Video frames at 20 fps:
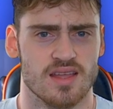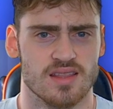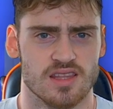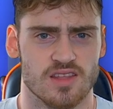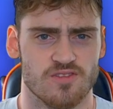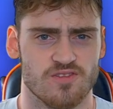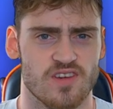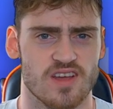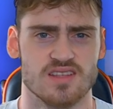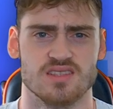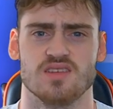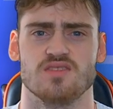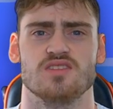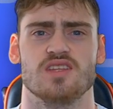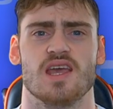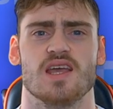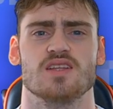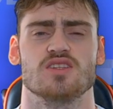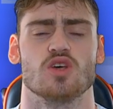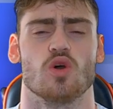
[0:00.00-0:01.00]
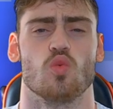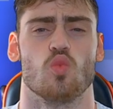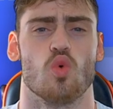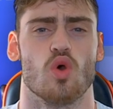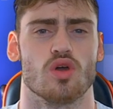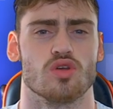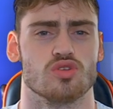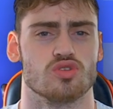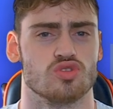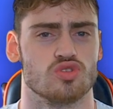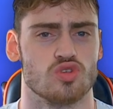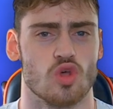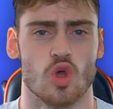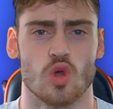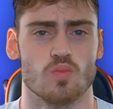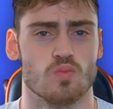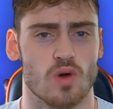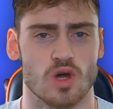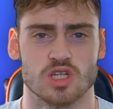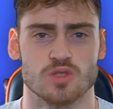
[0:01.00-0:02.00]
defensive data works so
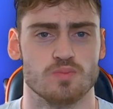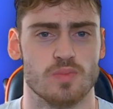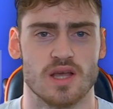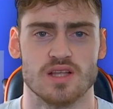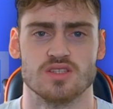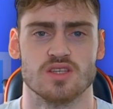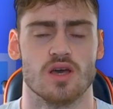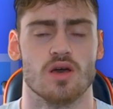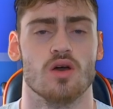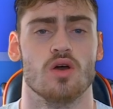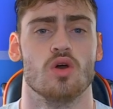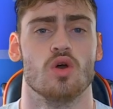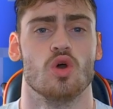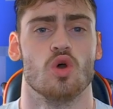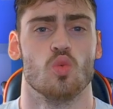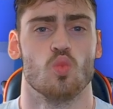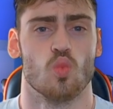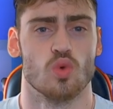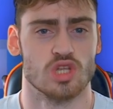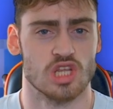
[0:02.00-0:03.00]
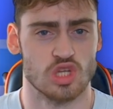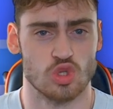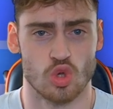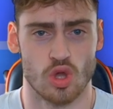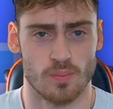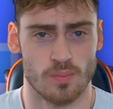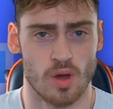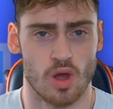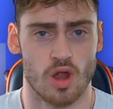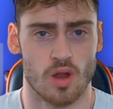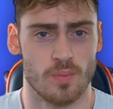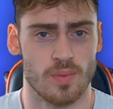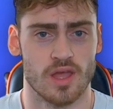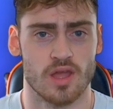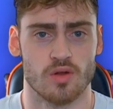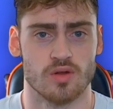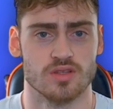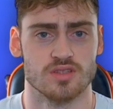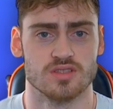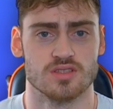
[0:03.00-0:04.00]
much better when you do it per
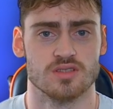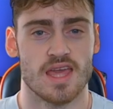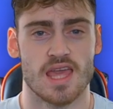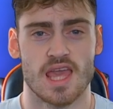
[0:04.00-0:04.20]
appearance.